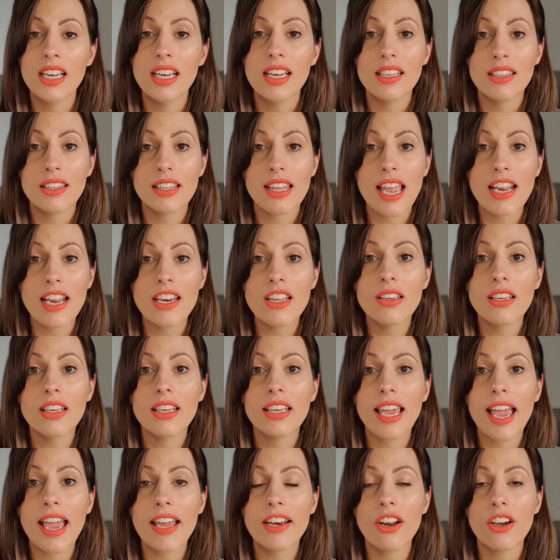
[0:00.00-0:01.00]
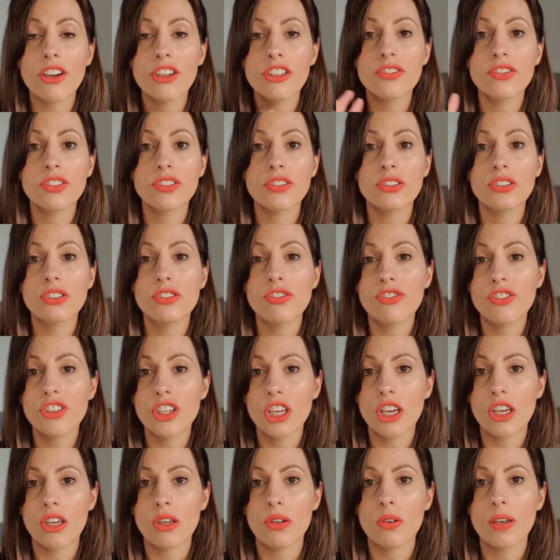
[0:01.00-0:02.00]
Then you can get an overall
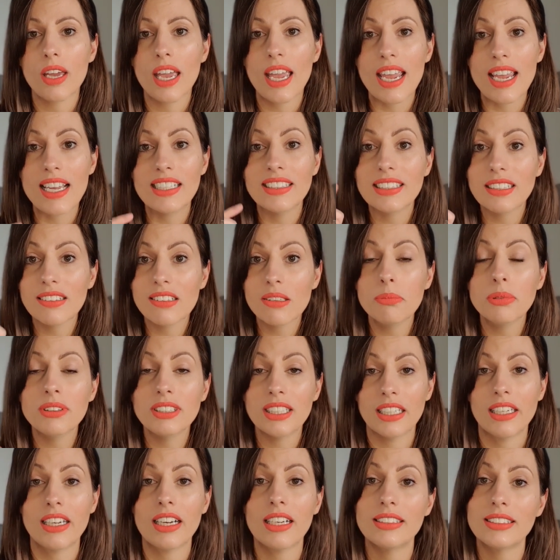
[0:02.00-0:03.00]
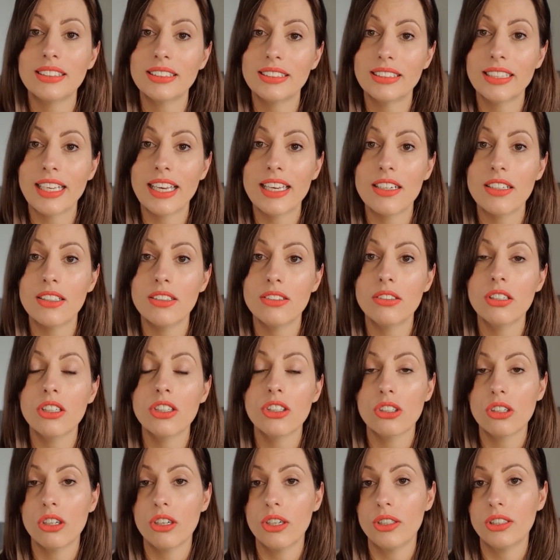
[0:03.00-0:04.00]
view. Is there a particular skill
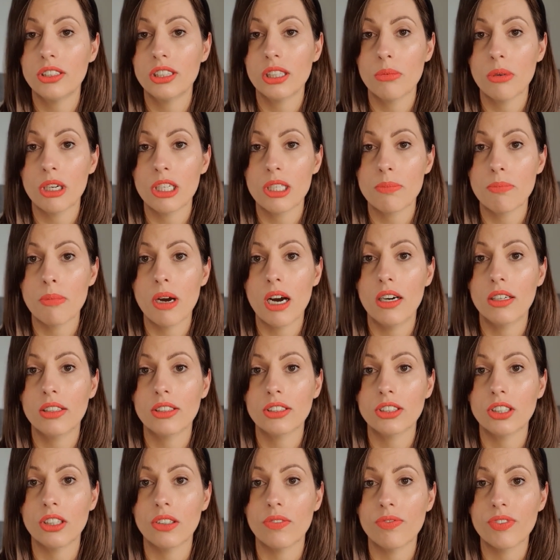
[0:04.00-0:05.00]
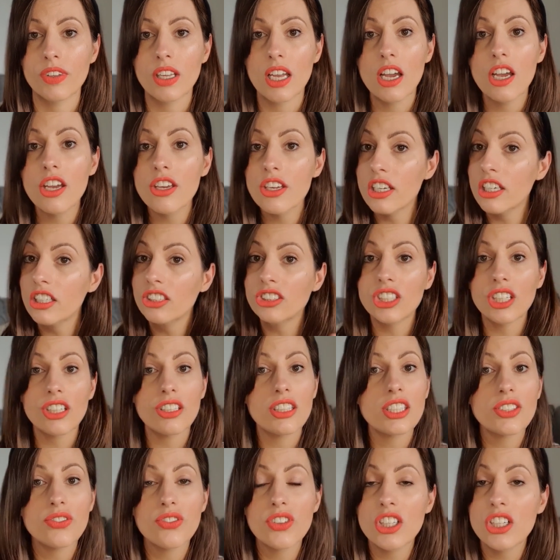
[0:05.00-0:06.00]
you're losing the most marks on? You could do
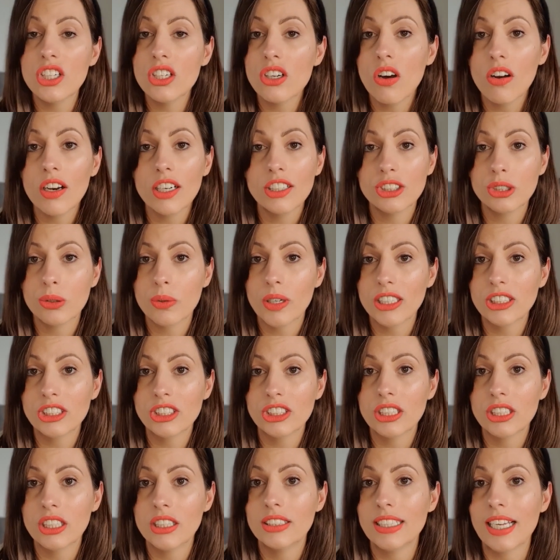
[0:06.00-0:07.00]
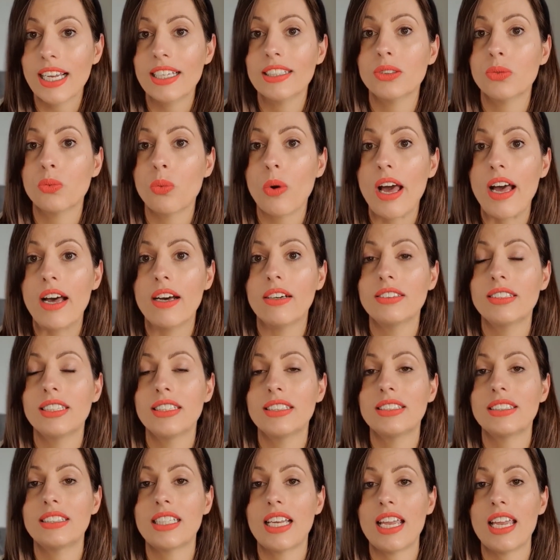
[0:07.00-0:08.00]
this for the knowledge questions as well, to
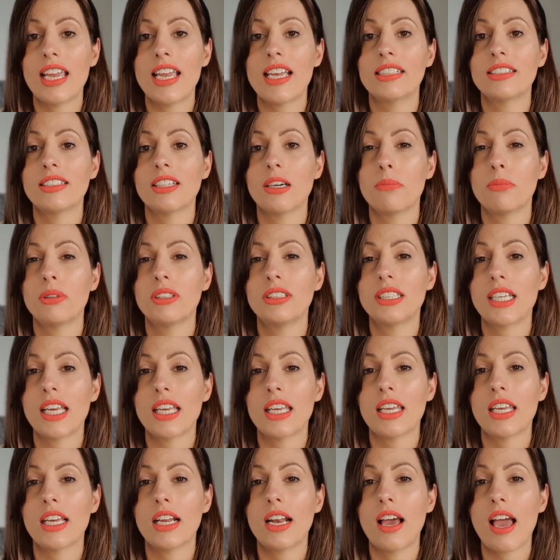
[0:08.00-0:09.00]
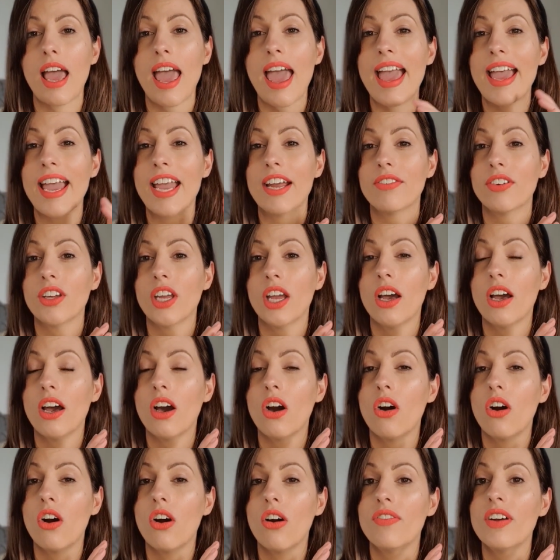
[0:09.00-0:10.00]
see is there a particular area
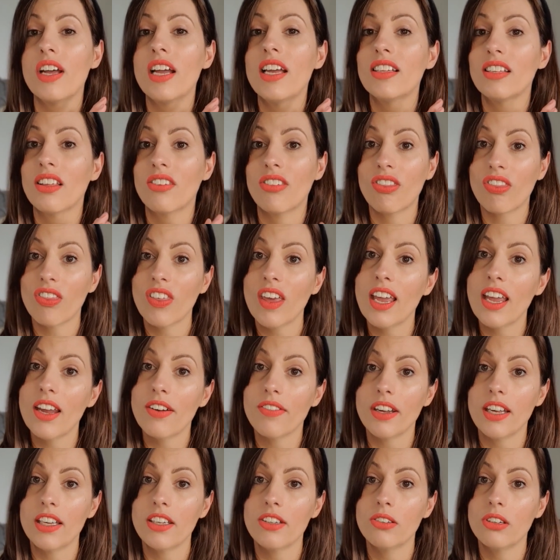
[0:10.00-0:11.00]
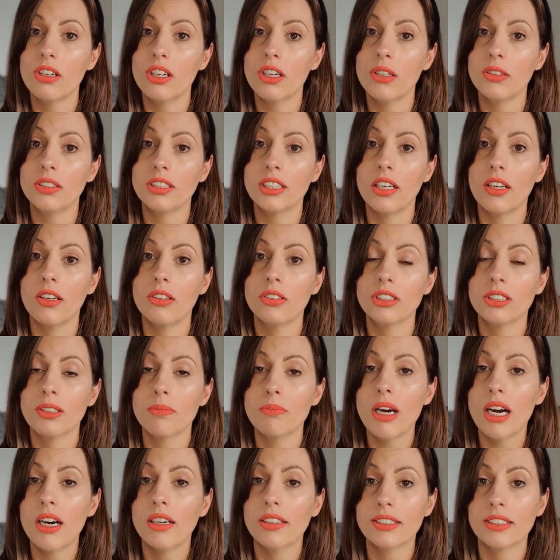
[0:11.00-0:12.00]
of the theory you're losing lots of
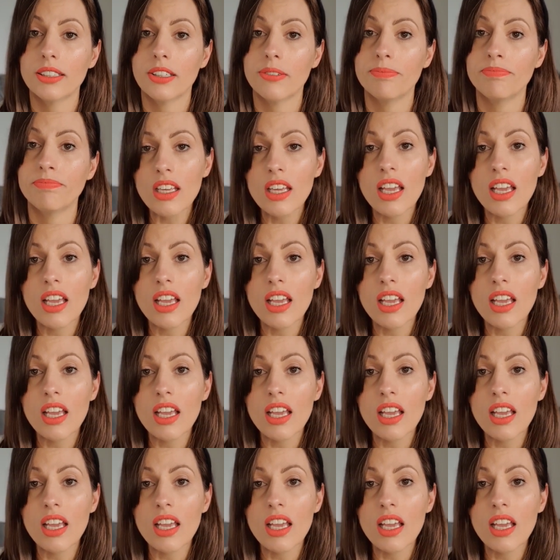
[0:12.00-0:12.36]
marks on.